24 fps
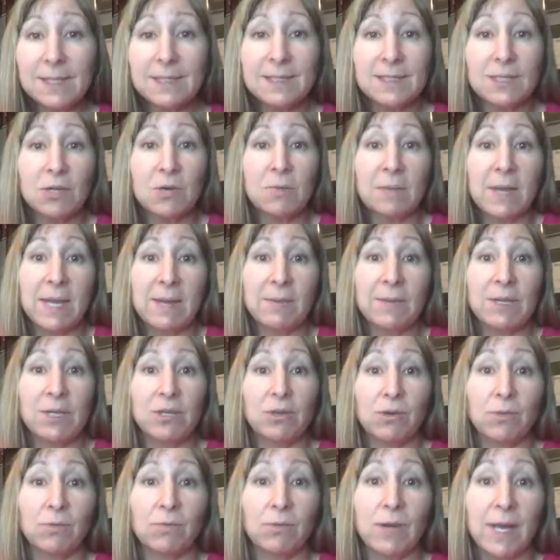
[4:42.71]
So maybe
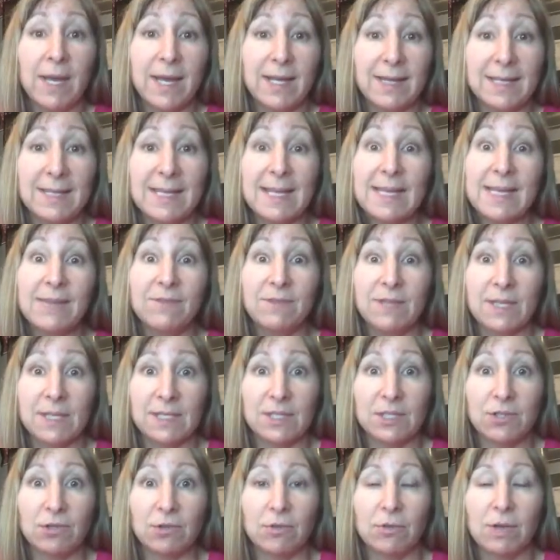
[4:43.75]
in the
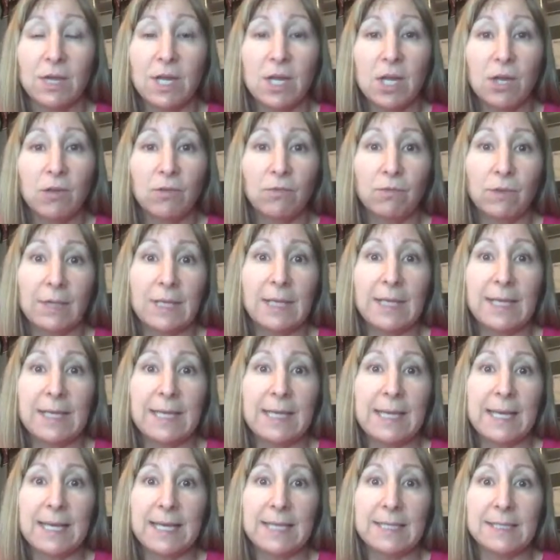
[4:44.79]
evenings you're really
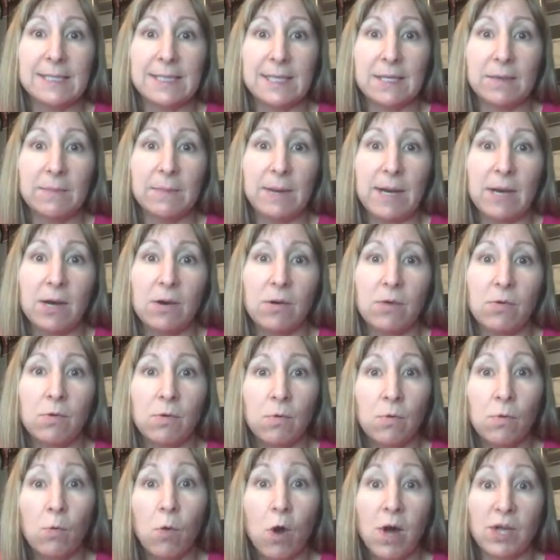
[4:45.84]
lazy about
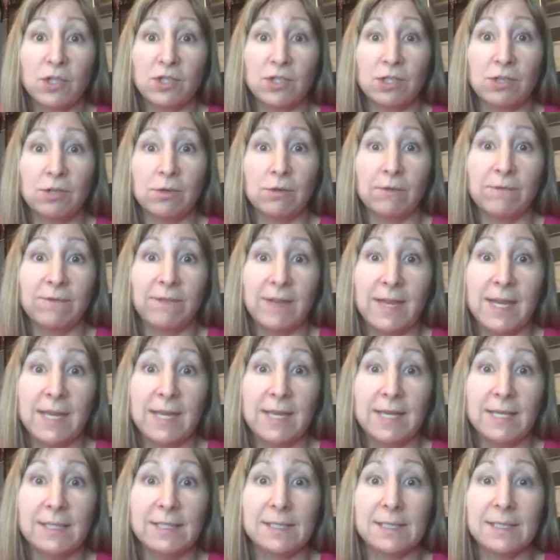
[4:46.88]
washing your
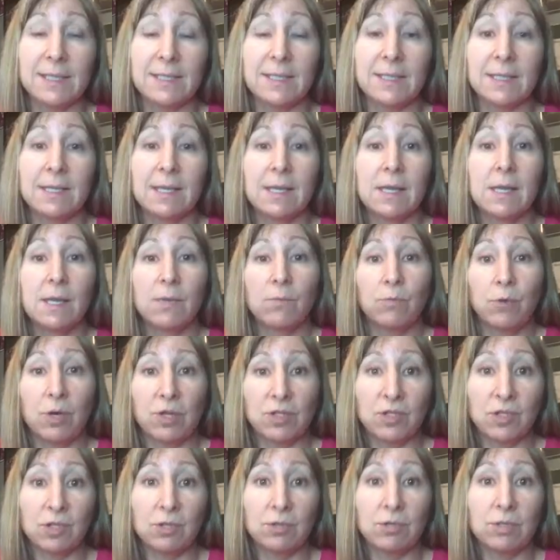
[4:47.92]
face and
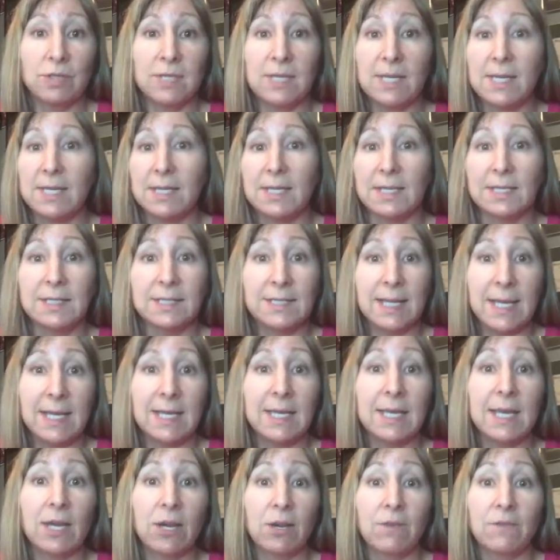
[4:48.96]
brushing your teeth and
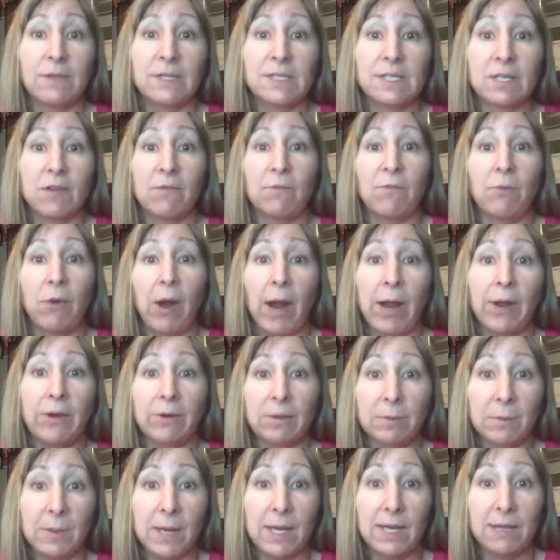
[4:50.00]
taking care of yourself prior
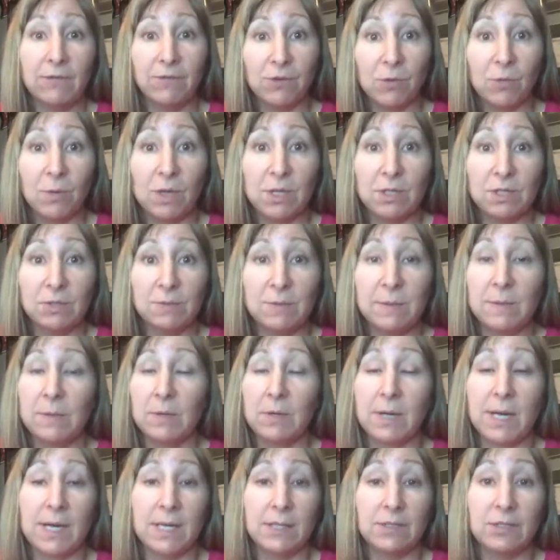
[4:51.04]
to bed. If you're one of those people who
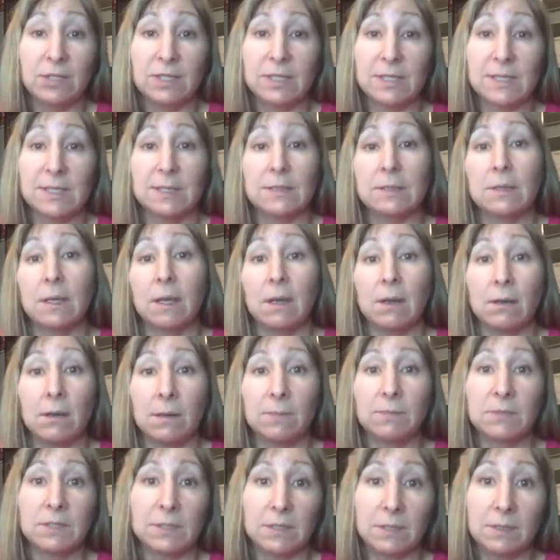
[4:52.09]
kind of just says, oh,
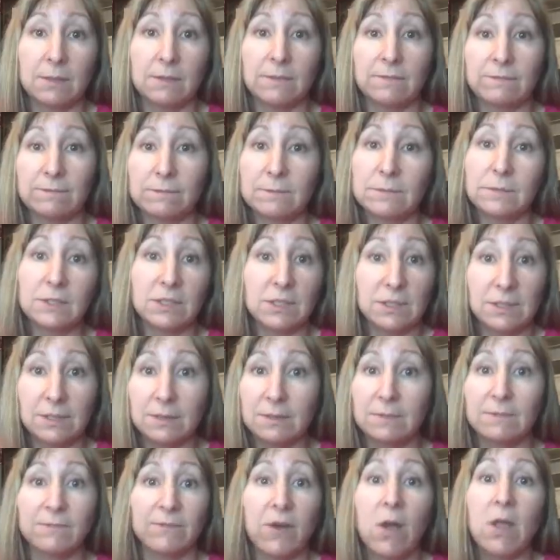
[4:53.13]
I'm just going to just
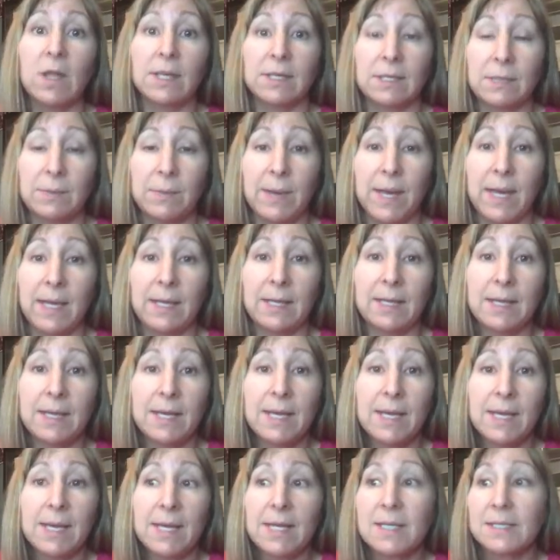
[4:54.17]
fall into bed.
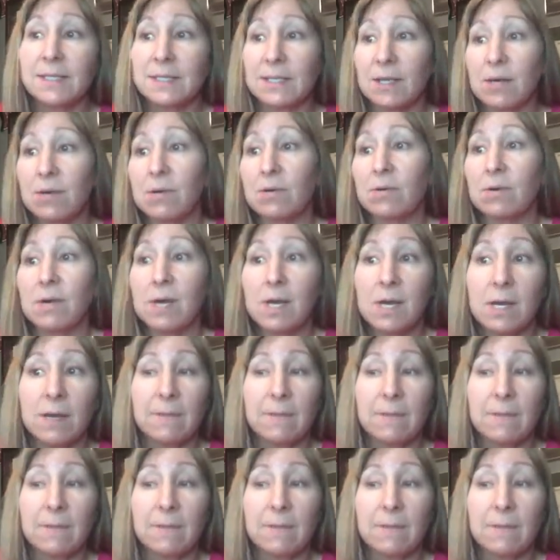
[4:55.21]
So